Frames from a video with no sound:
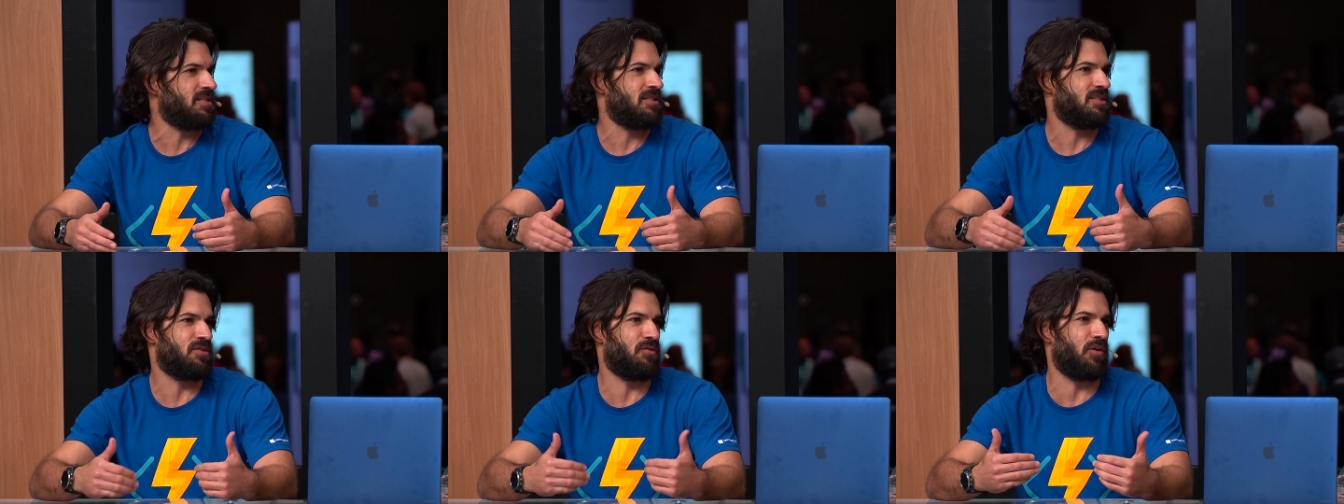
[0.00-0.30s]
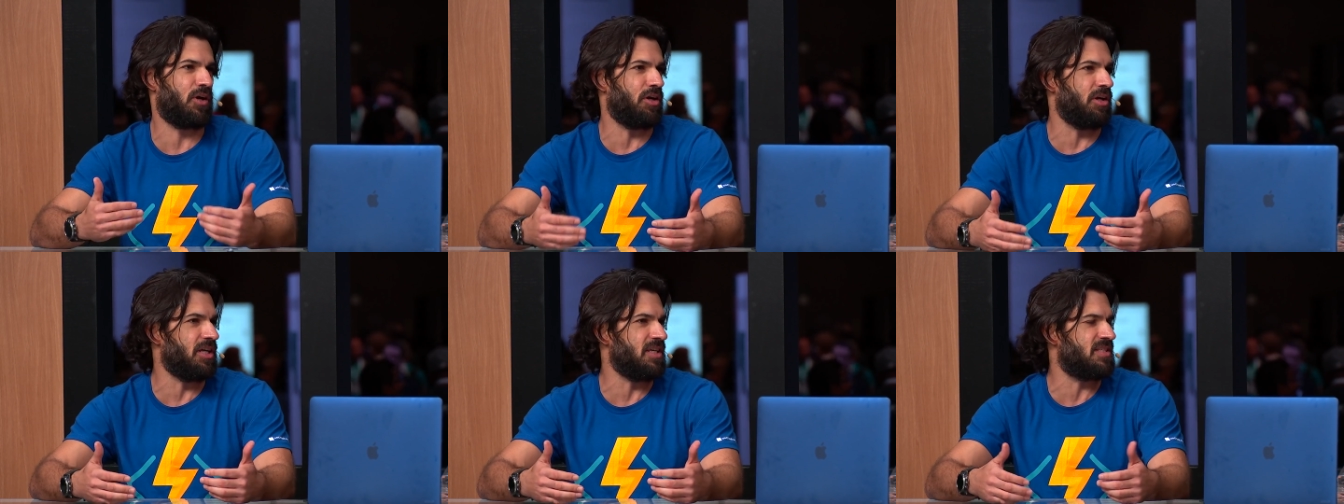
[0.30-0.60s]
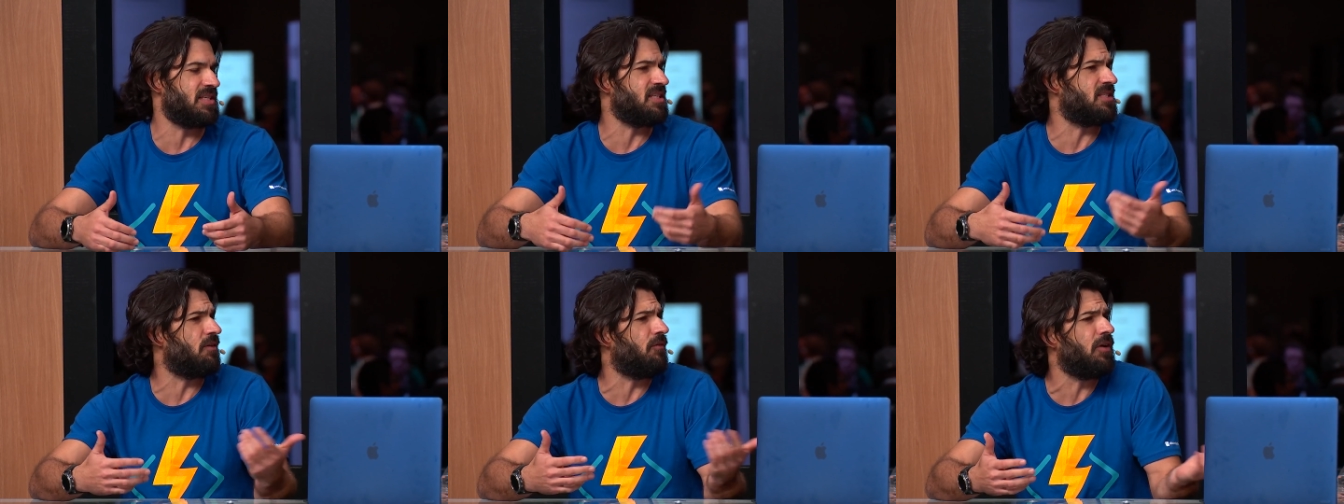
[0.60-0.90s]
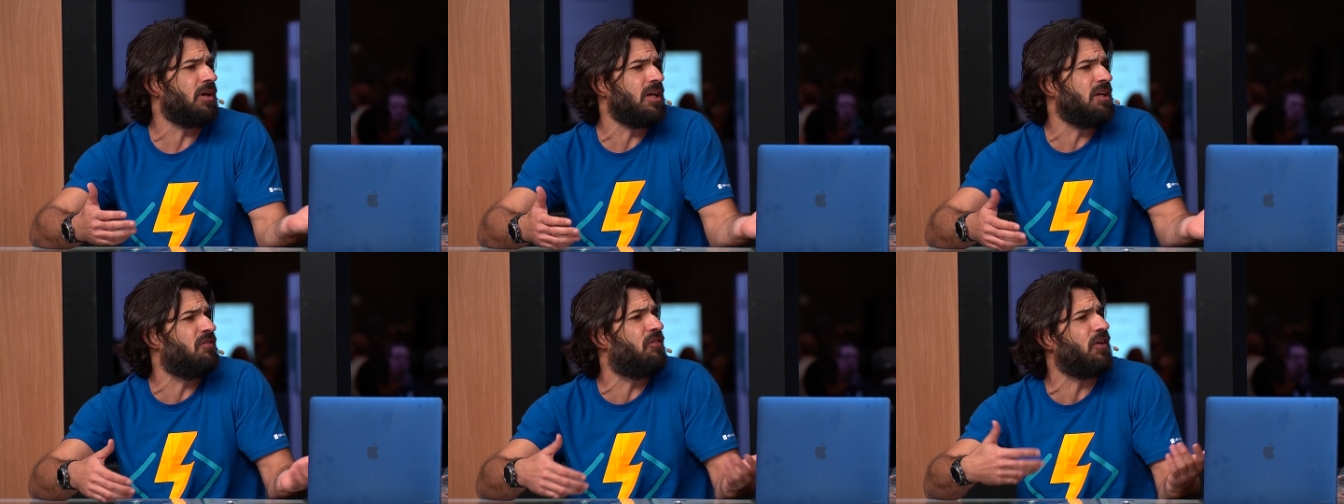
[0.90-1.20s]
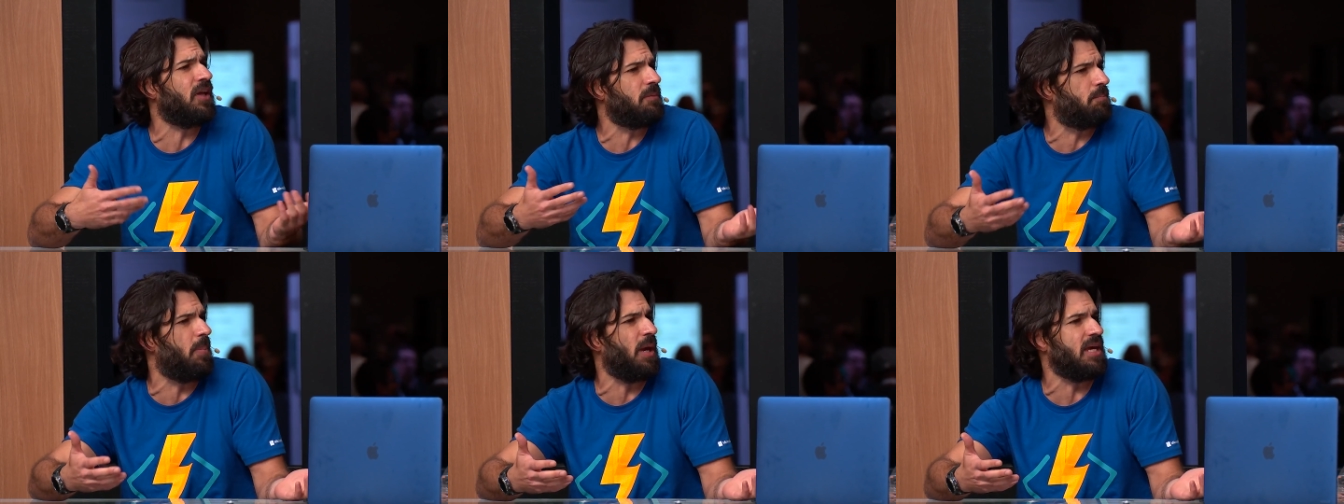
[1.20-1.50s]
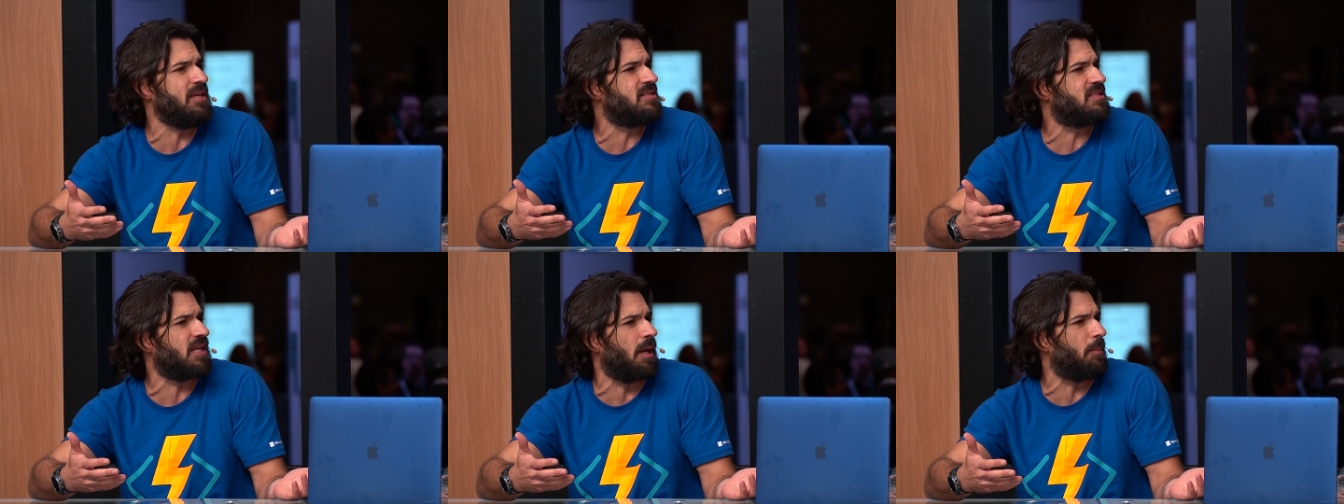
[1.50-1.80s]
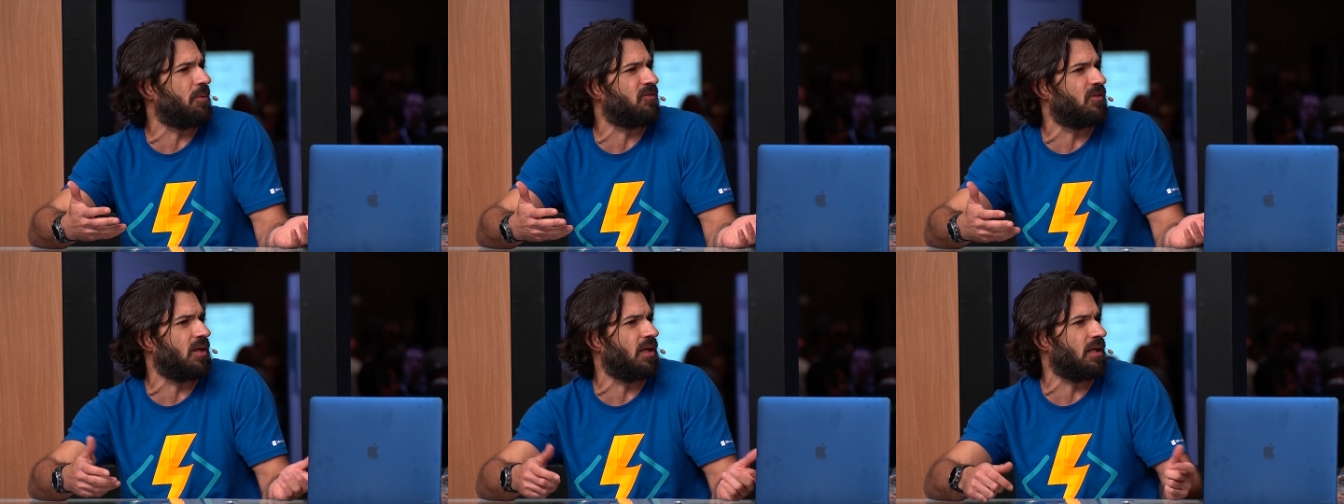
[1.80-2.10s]
It's very easy. It's a very event-based
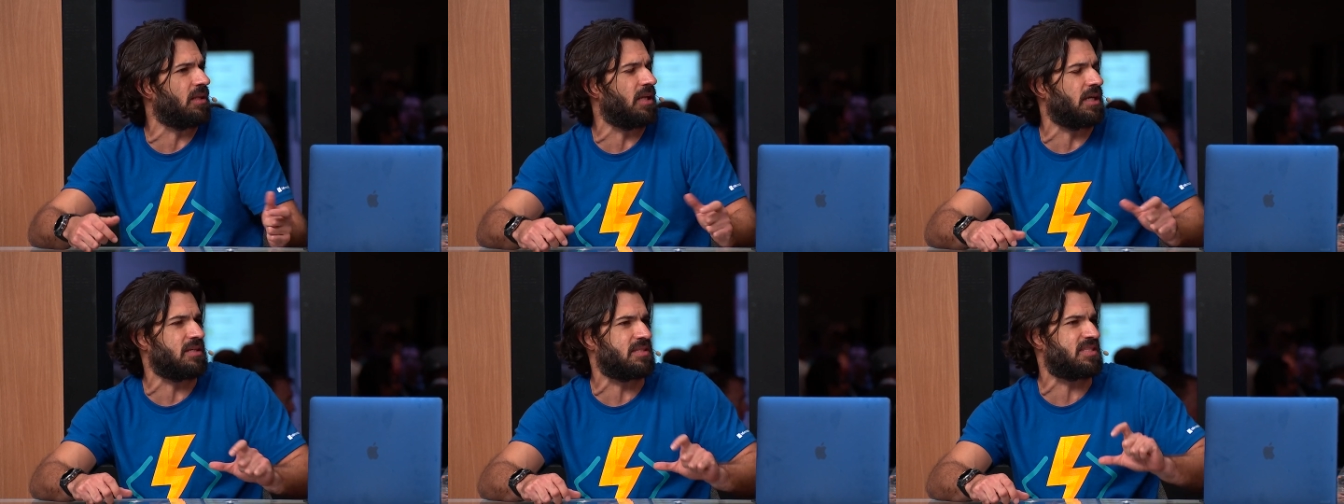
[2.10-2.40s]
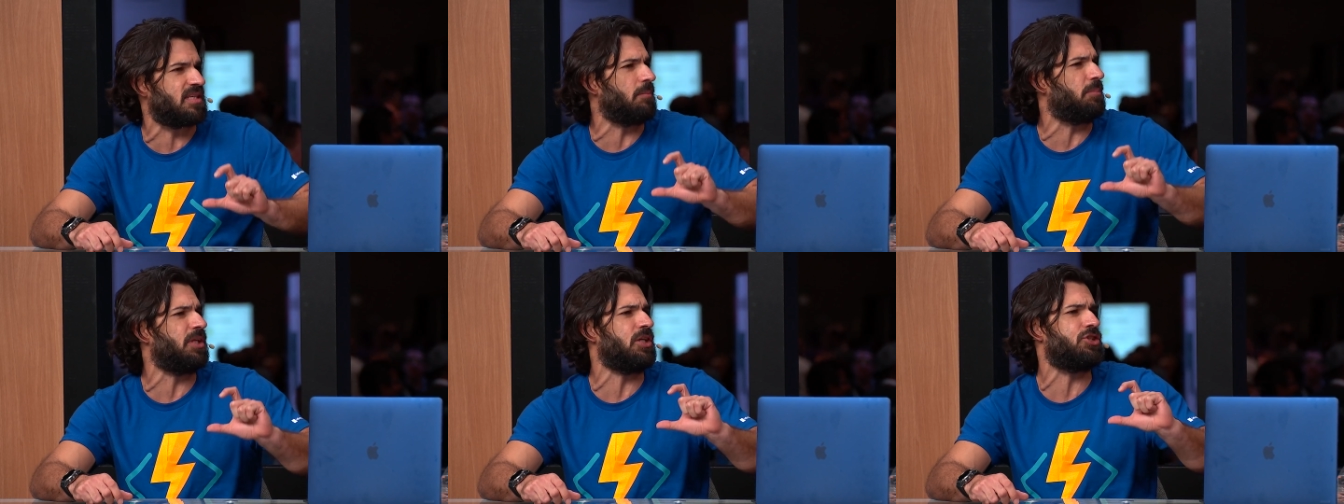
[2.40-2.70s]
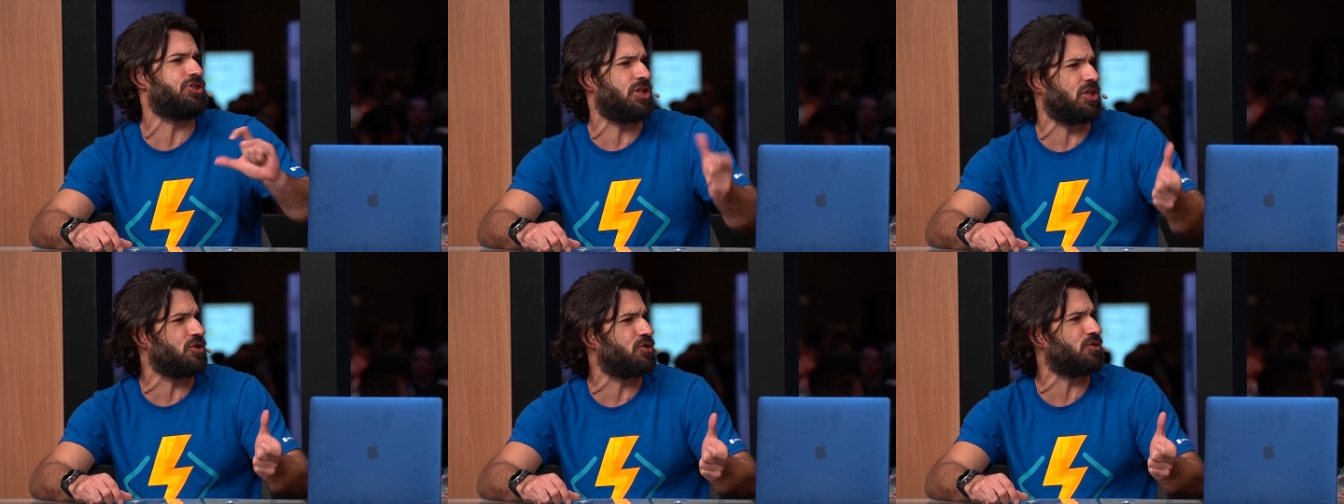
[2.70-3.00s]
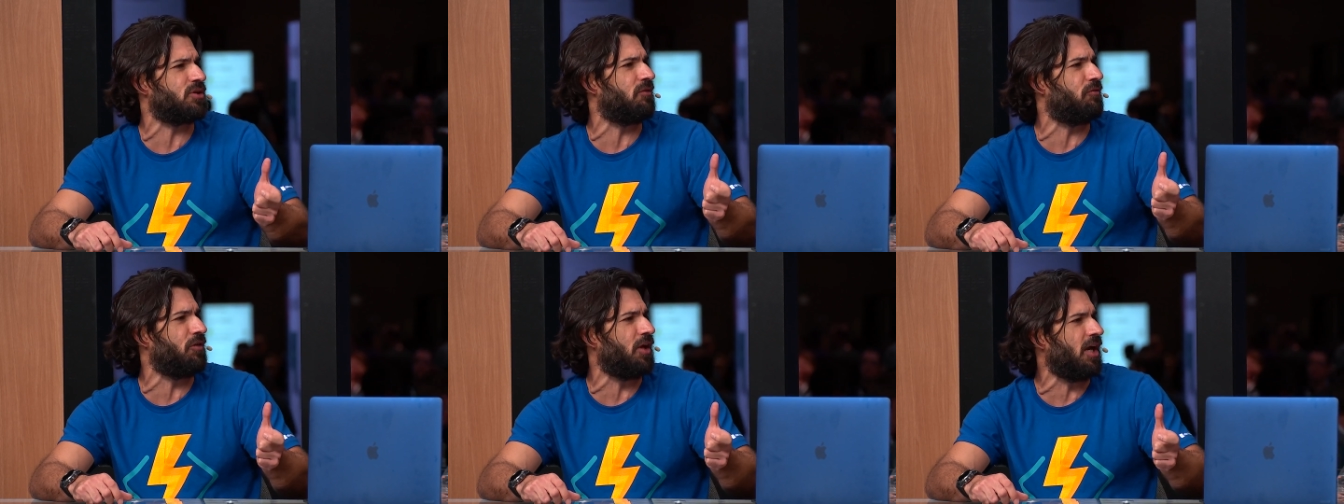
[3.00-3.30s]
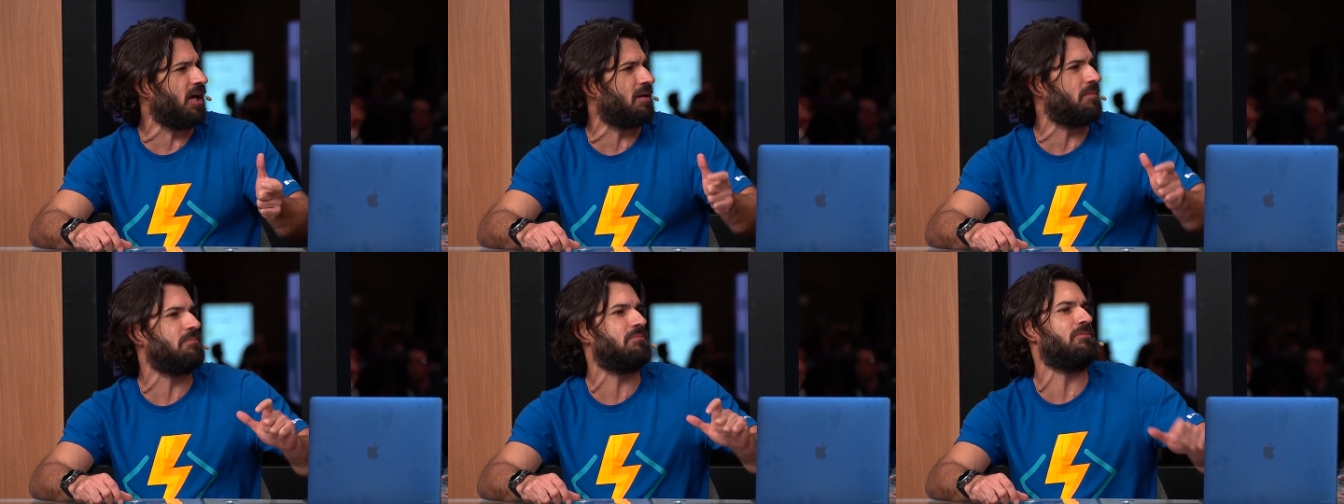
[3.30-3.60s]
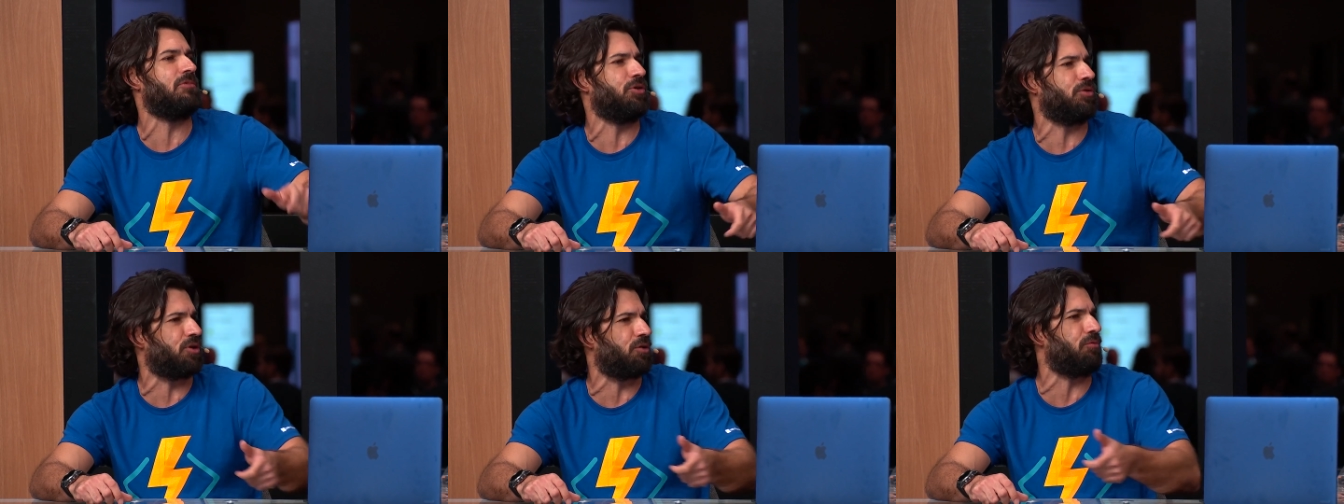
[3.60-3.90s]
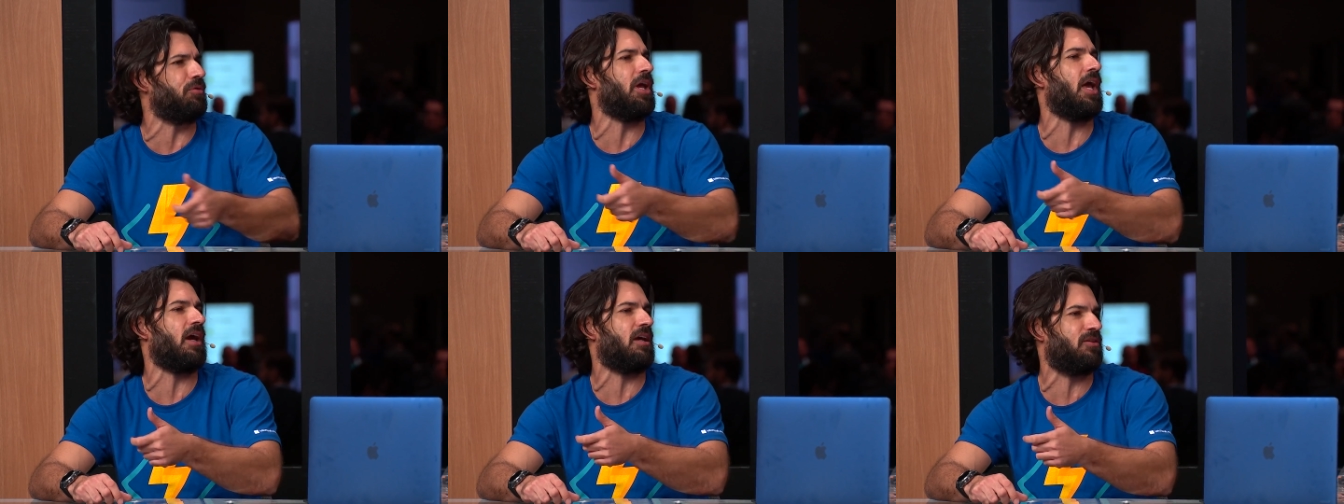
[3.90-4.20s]
type of thing. Like something changed on a VM, you want to
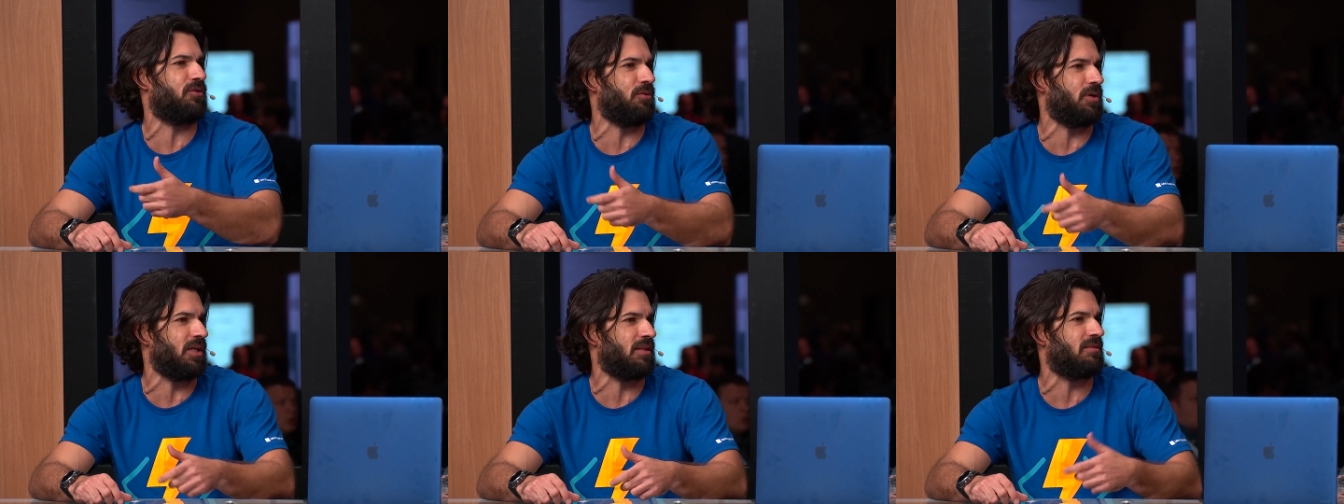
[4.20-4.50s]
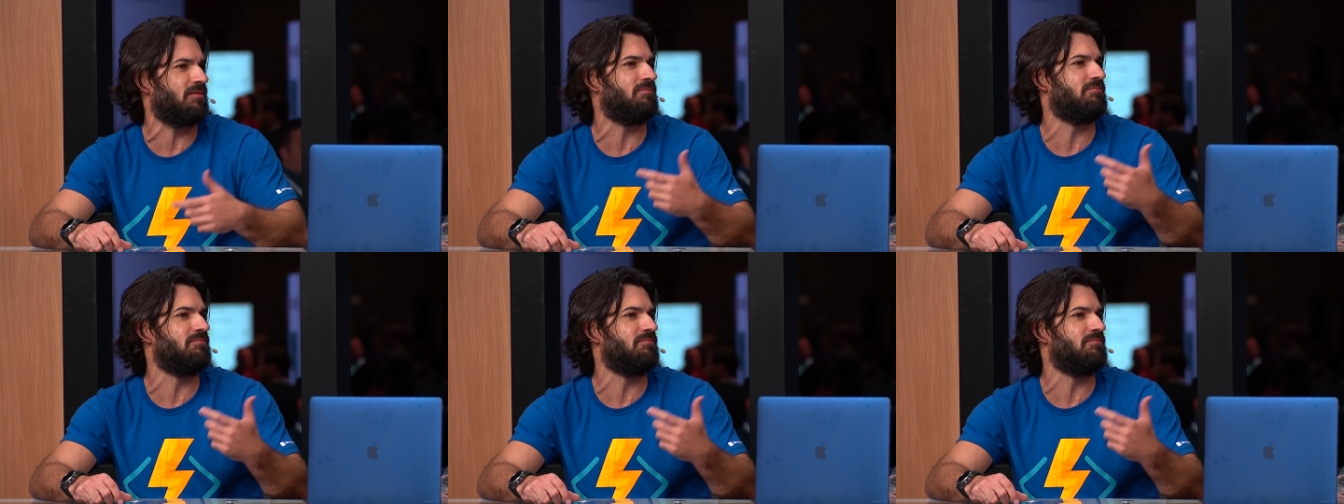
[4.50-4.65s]
react to it.